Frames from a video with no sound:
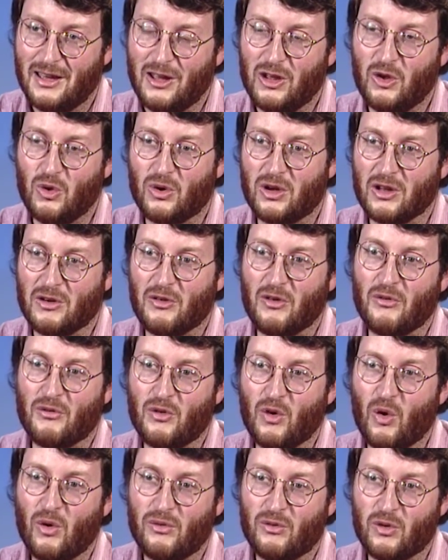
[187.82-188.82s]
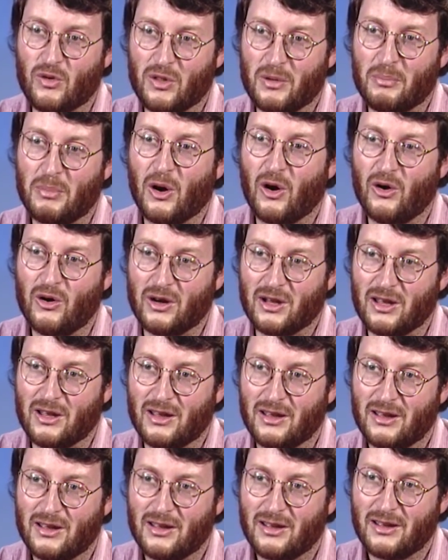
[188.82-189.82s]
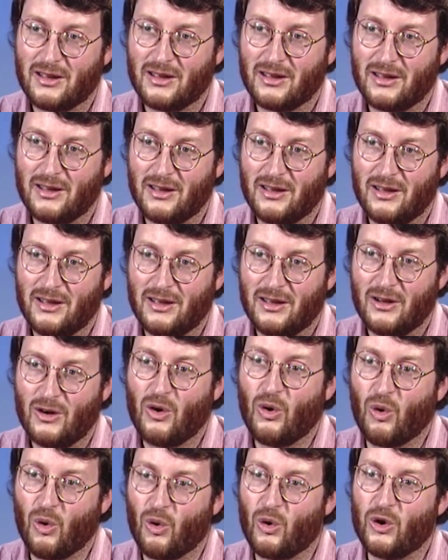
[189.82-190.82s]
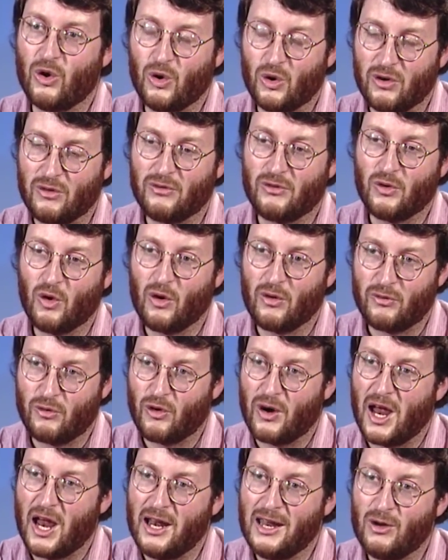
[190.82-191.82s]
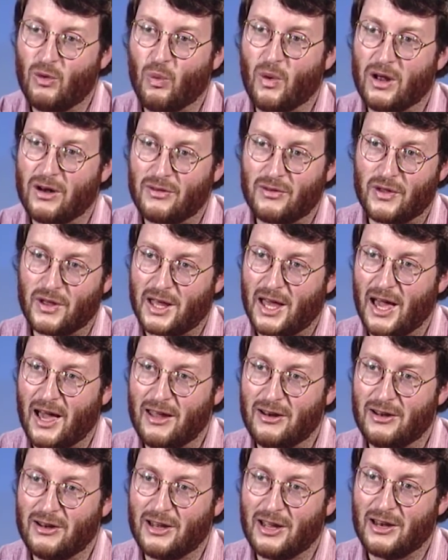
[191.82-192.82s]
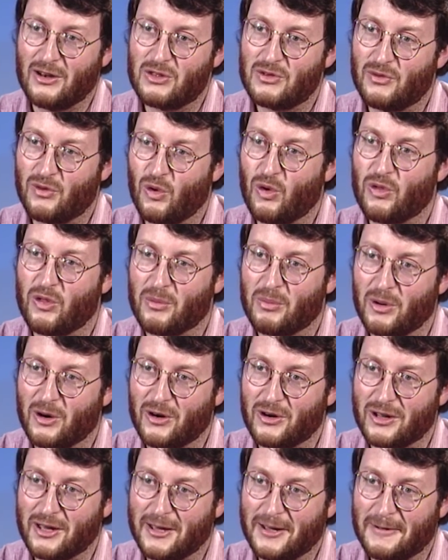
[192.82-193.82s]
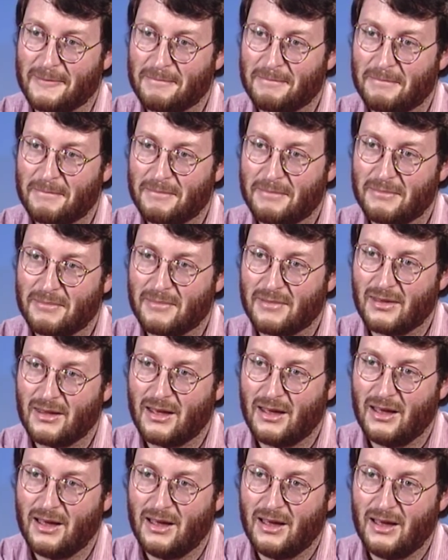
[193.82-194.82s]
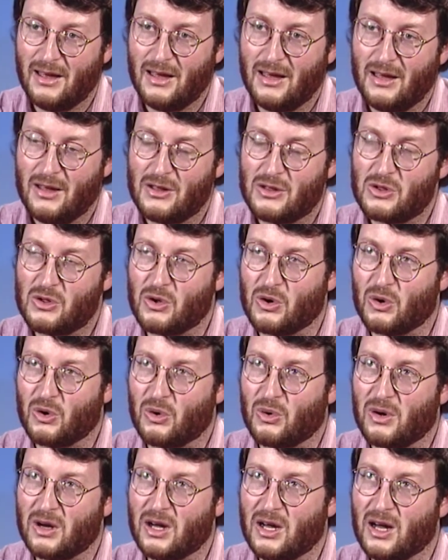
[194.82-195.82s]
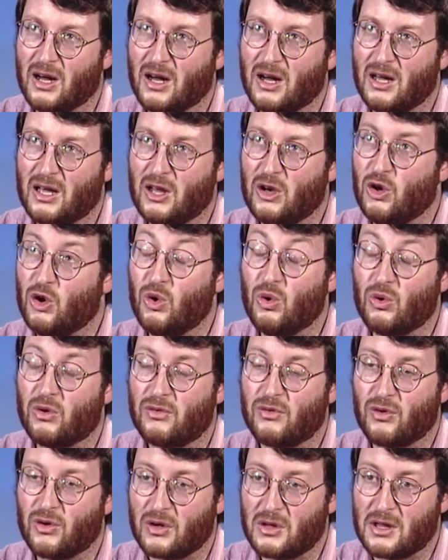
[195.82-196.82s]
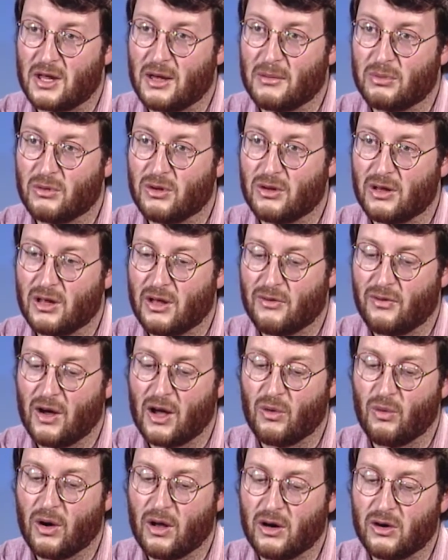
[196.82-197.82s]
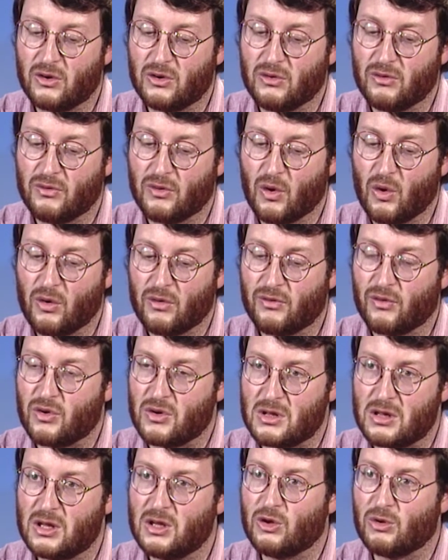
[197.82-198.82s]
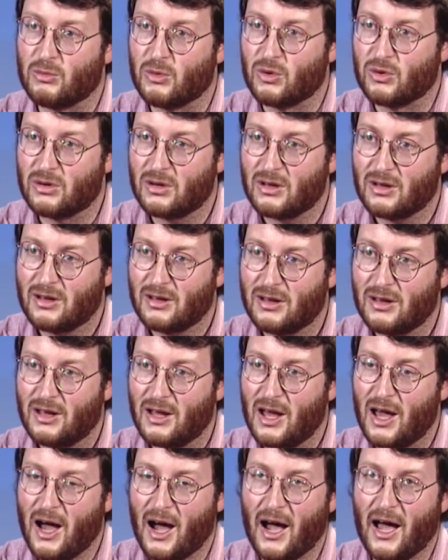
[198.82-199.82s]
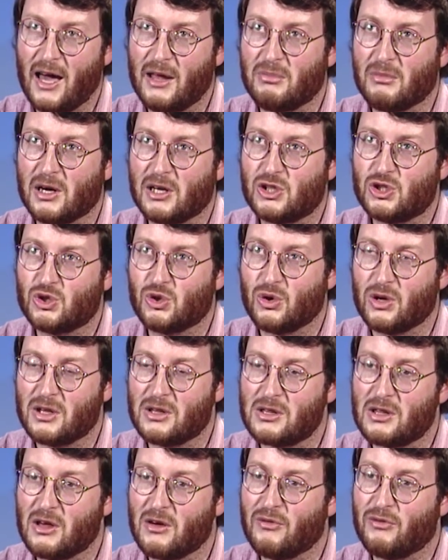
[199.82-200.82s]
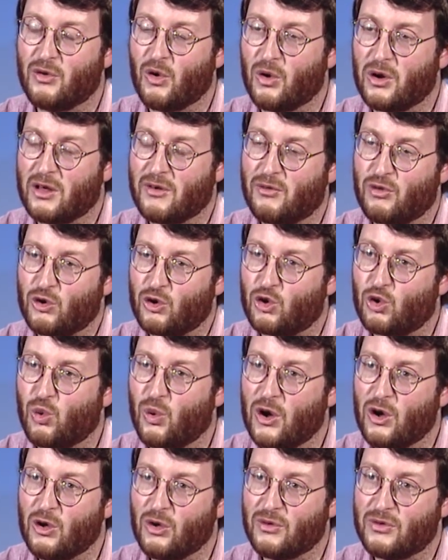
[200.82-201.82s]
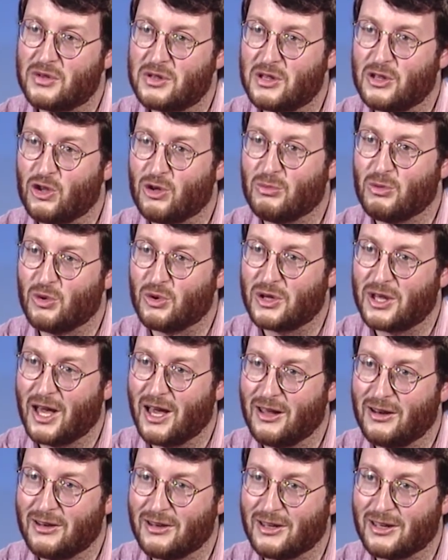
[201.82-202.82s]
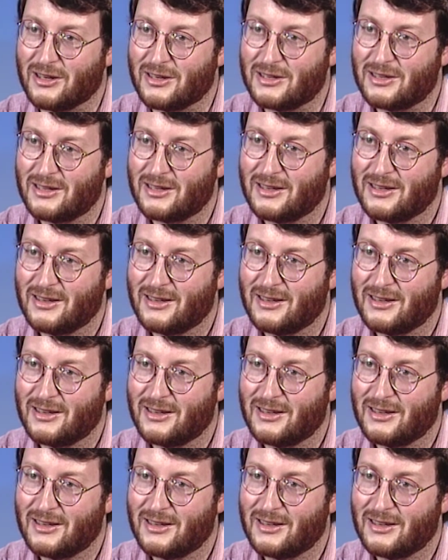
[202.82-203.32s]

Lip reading: You can vote for the party, or you can vote for any one of the candidates for the party. So in Inuk, for example, if I wanted to vote for Siumut, I had my choice of voting for 12 Siumut candidates.